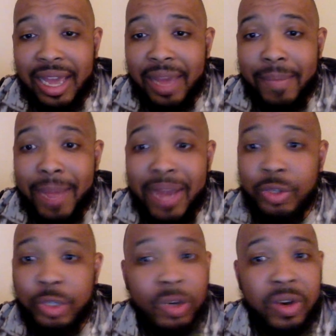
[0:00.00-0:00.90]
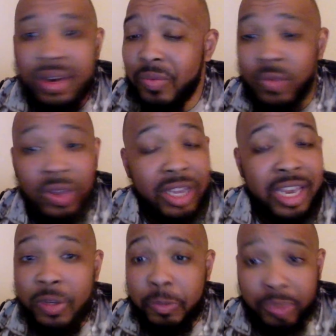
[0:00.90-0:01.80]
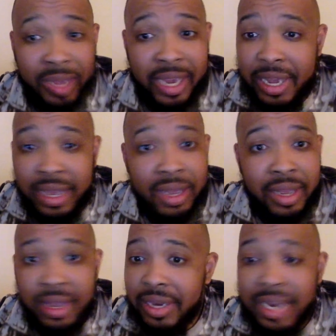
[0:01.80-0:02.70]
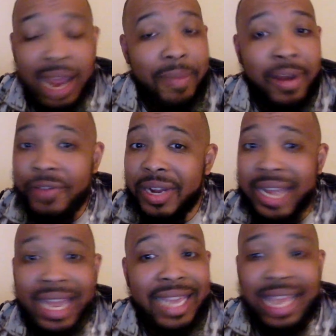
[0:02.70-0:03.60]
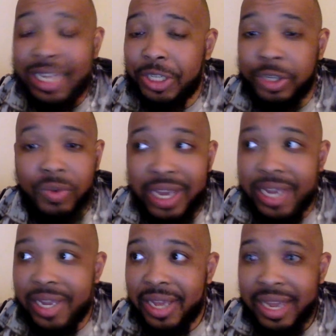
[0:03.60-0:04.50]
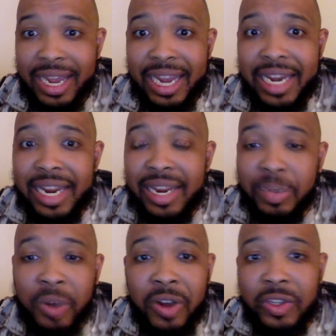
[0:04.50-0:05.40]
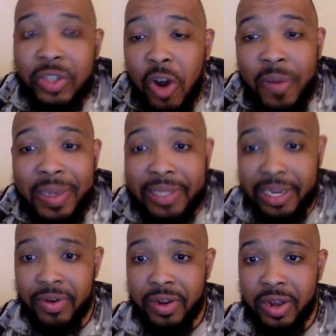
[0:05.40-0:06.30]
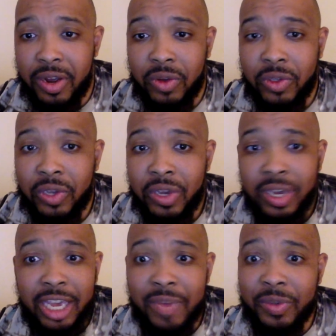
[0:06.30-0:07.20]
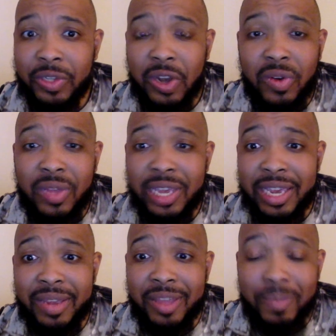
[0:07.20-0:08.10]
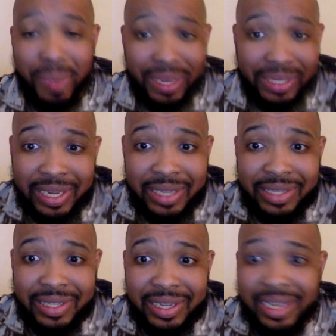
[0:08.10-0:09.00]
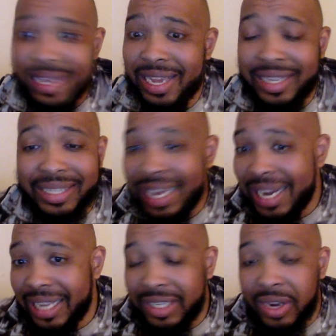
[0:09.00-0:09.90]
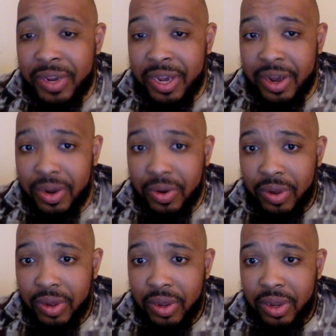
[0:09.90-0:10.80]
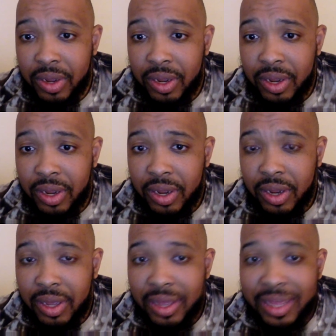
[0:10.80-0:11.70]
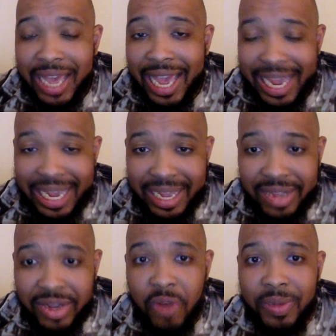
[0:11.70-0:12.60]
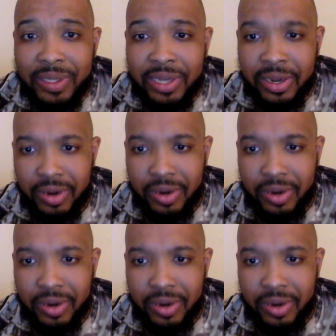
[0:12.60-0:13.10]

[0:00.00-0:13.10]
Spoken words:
Michael Jordan, when he was playing, that motherfucker ain't let you eat. And then as far as Kobe's era goes, it was only the Pistons and San Antonio that ate in Kobe's era.